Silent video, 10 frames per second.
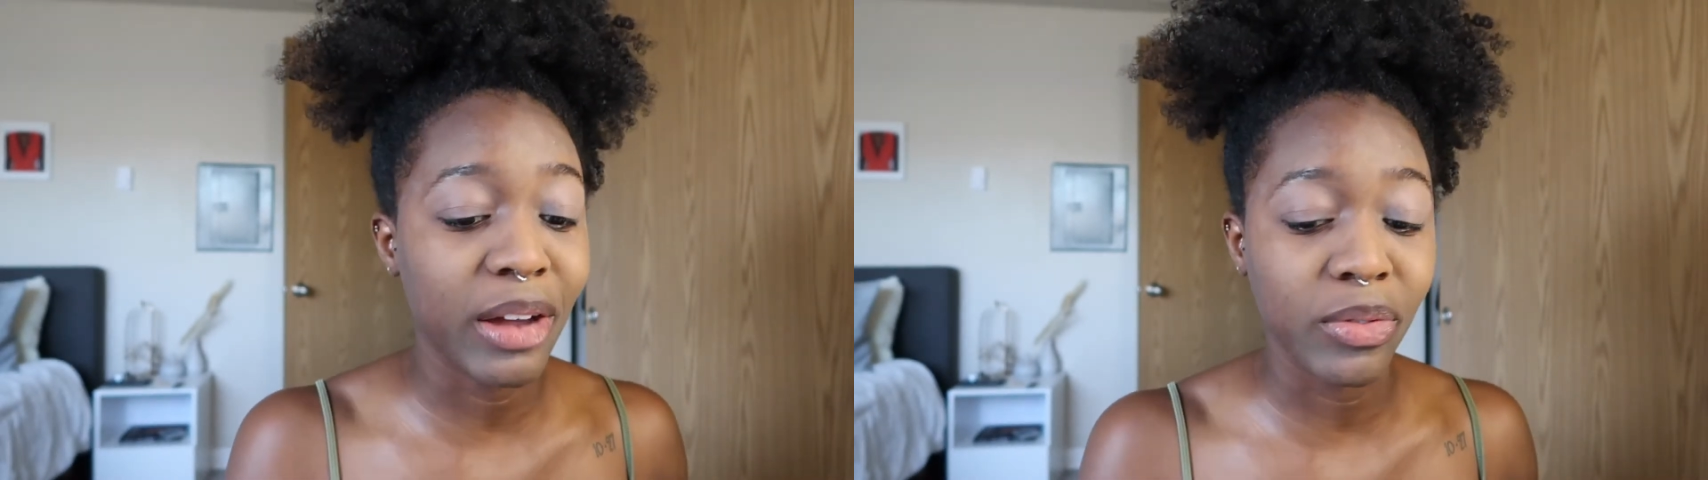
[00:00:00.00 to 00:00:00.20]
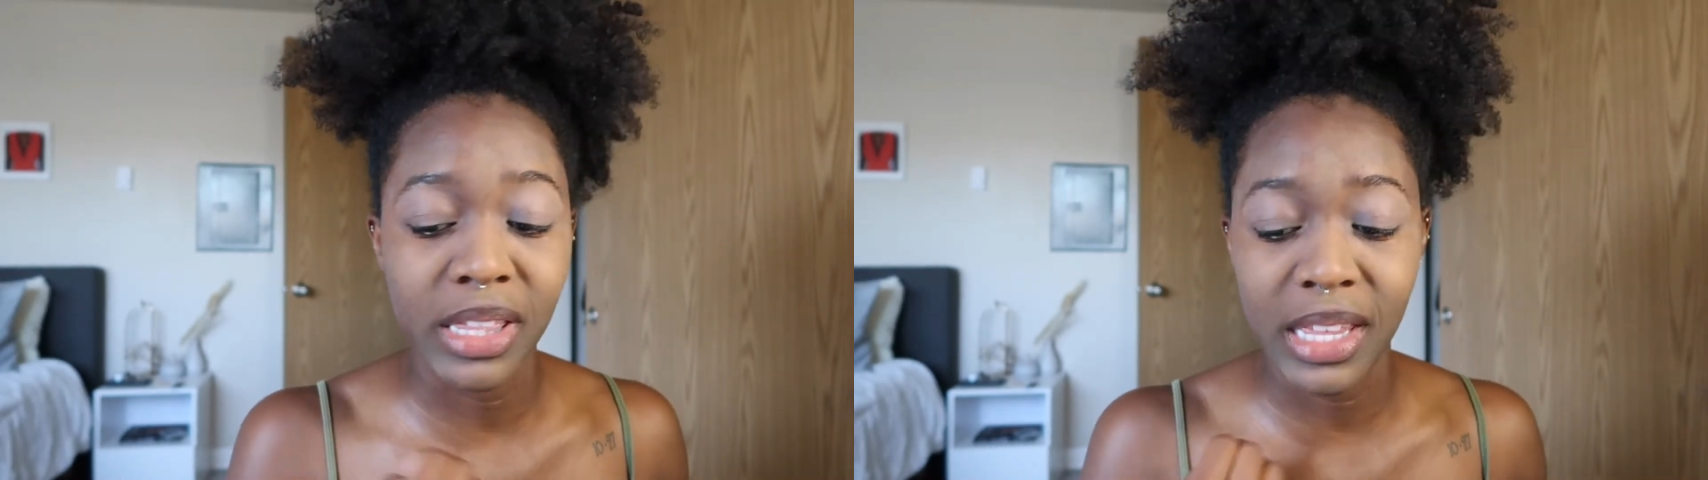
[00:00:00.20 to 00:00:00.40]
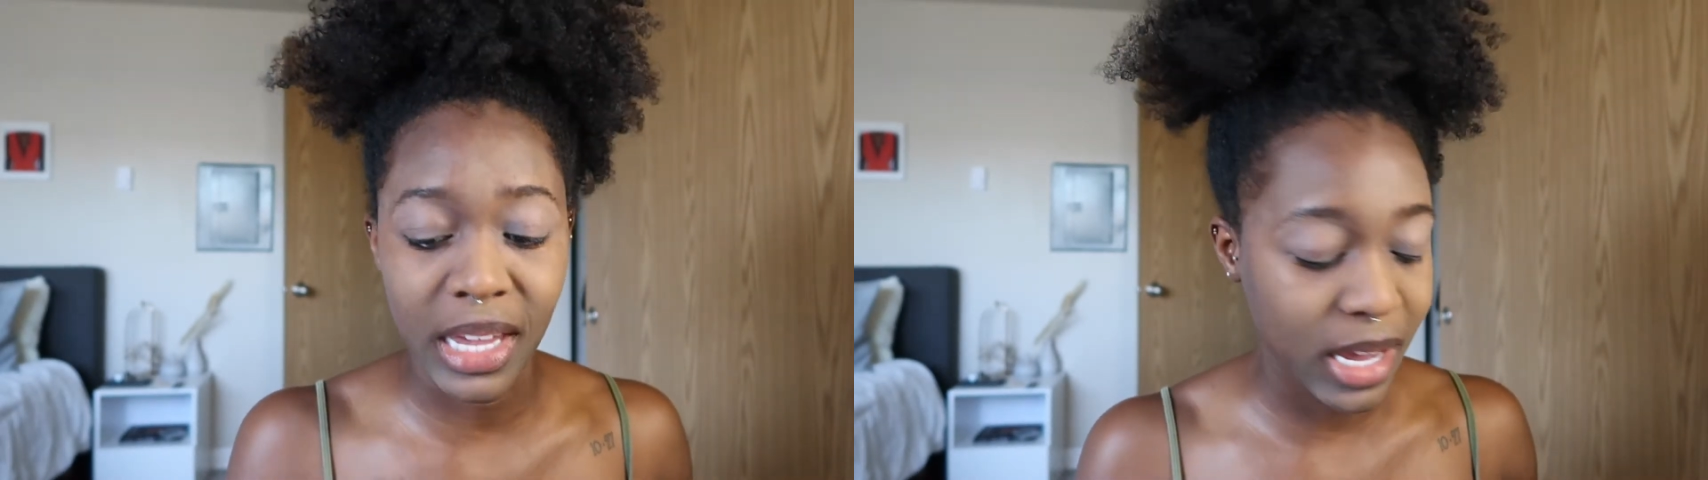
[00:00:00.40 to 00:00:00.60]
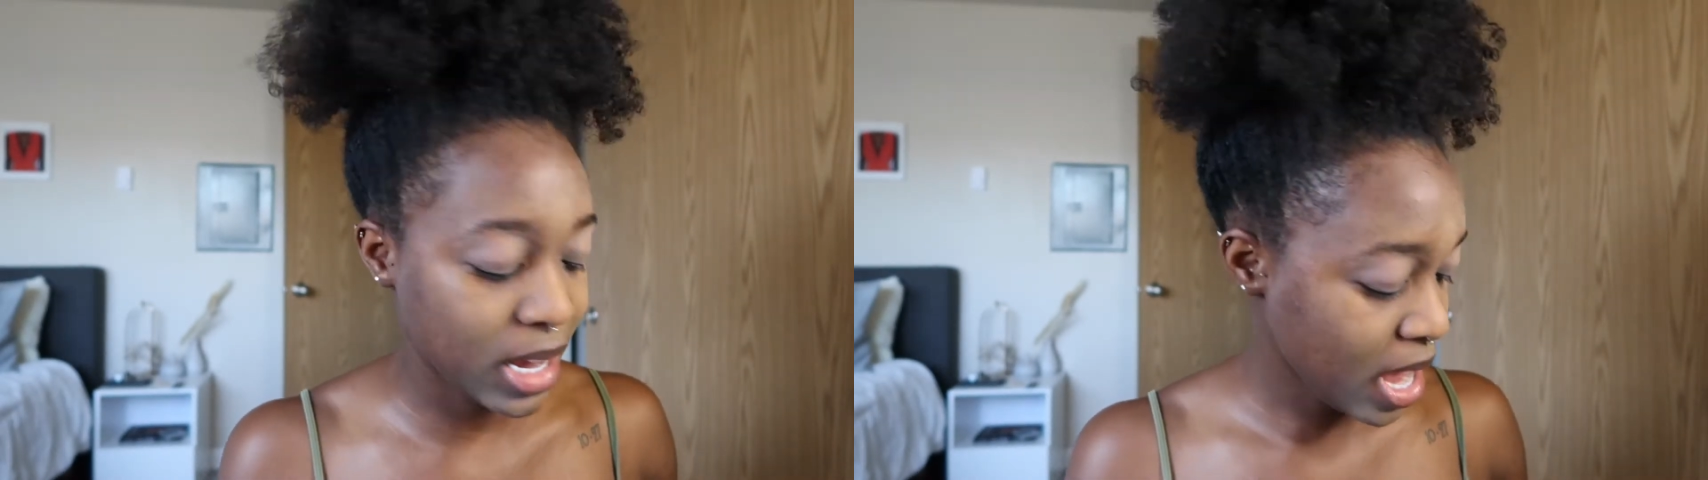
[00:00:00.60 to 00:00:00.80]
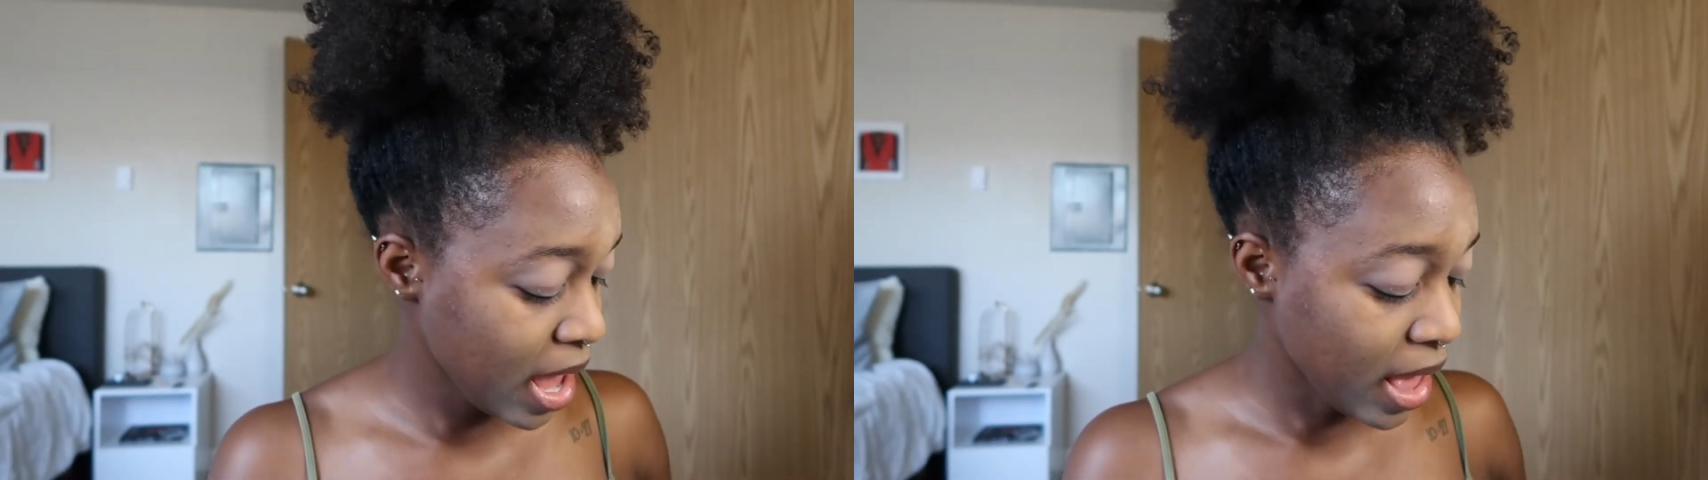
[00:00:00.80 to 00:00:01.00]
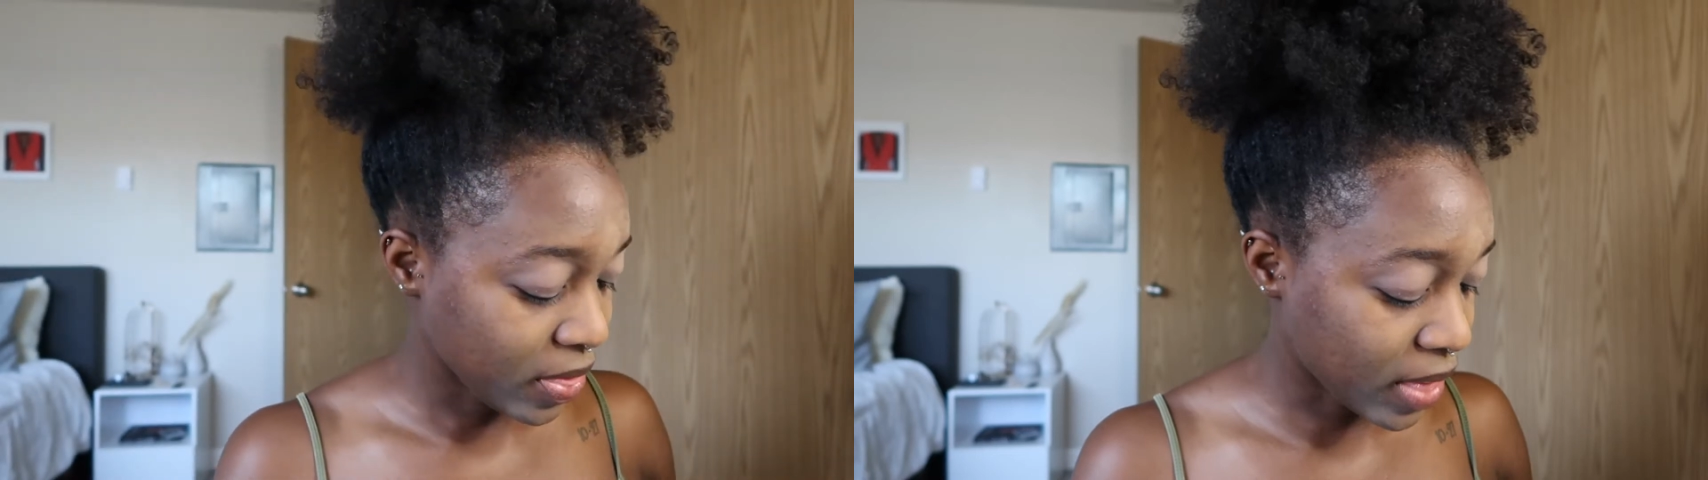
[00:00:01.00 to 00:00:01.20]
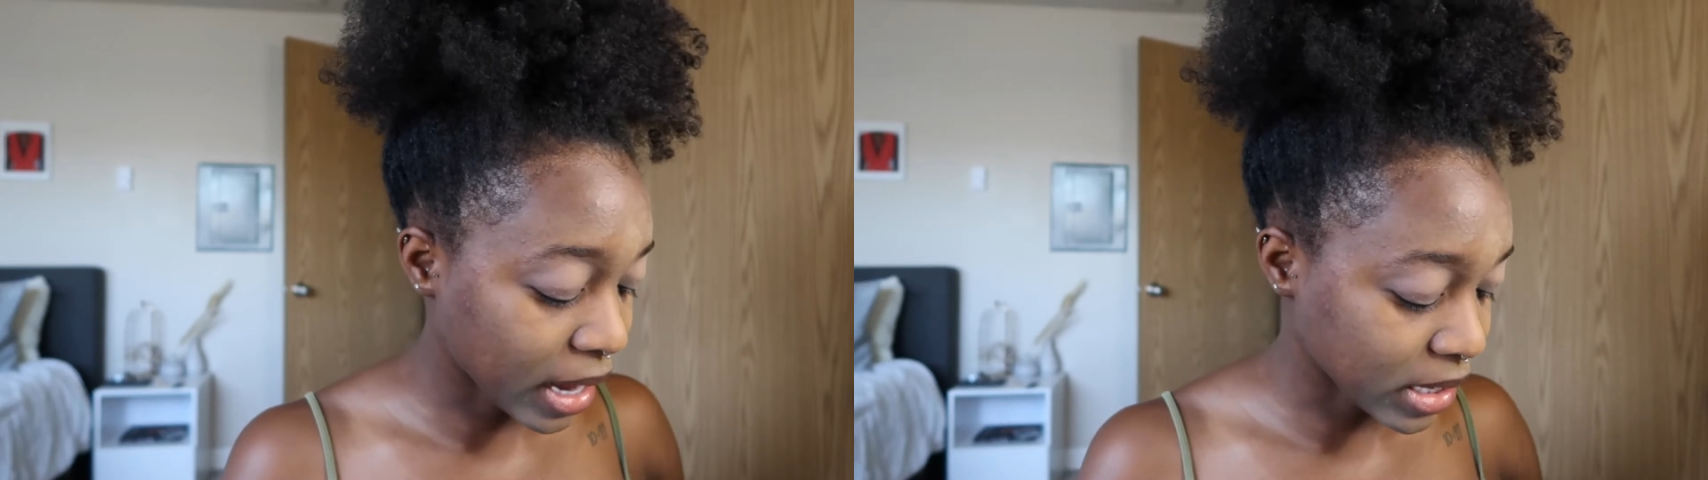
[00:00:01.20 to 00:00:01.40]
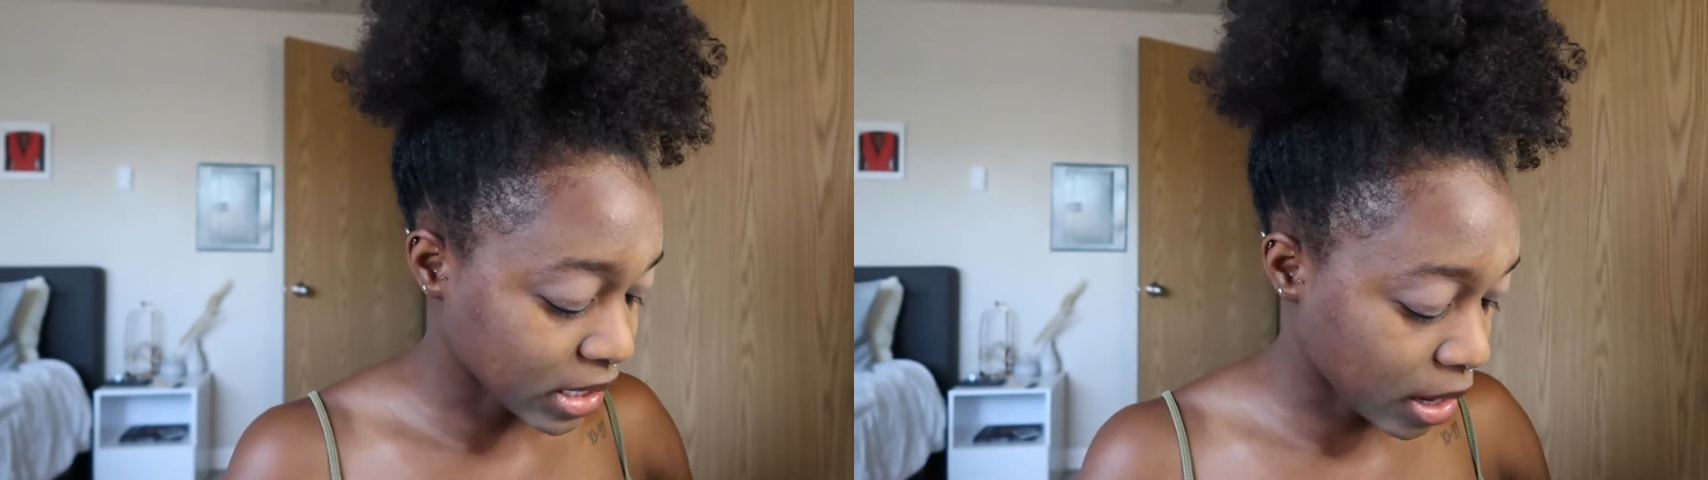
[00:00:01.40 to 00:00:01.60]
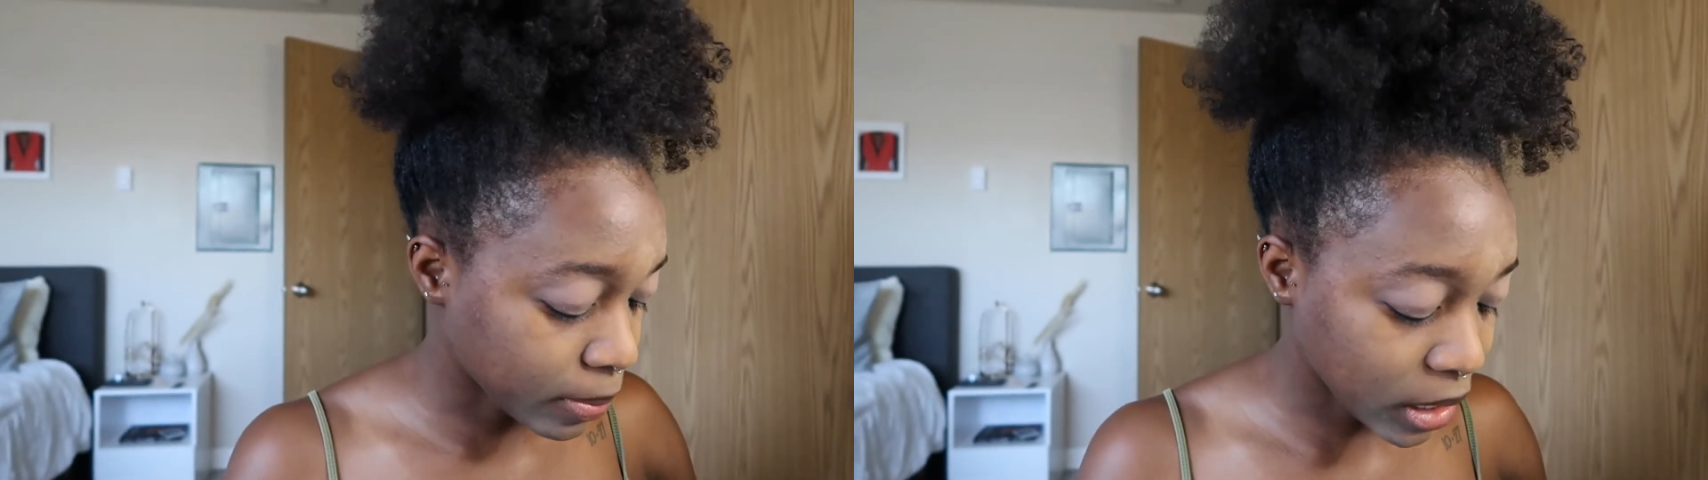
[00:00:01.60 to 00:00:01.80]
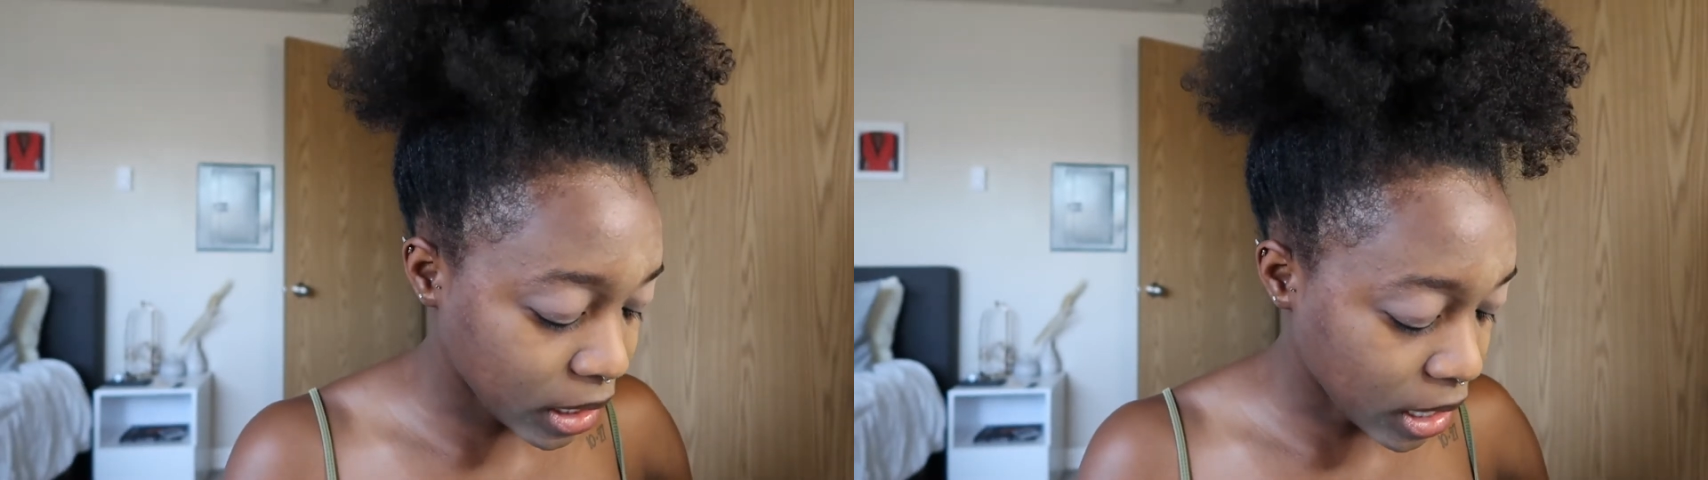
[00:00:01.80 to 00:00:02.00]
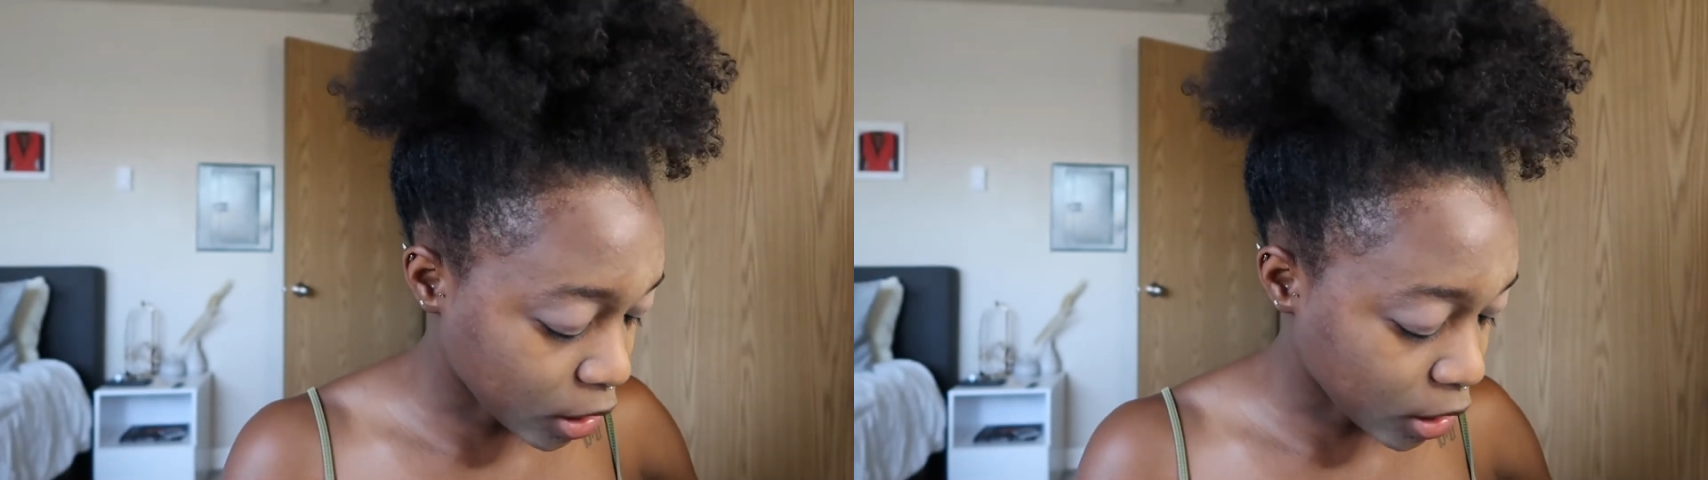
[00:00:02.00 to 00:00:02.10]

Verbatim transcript: everything that is ebony.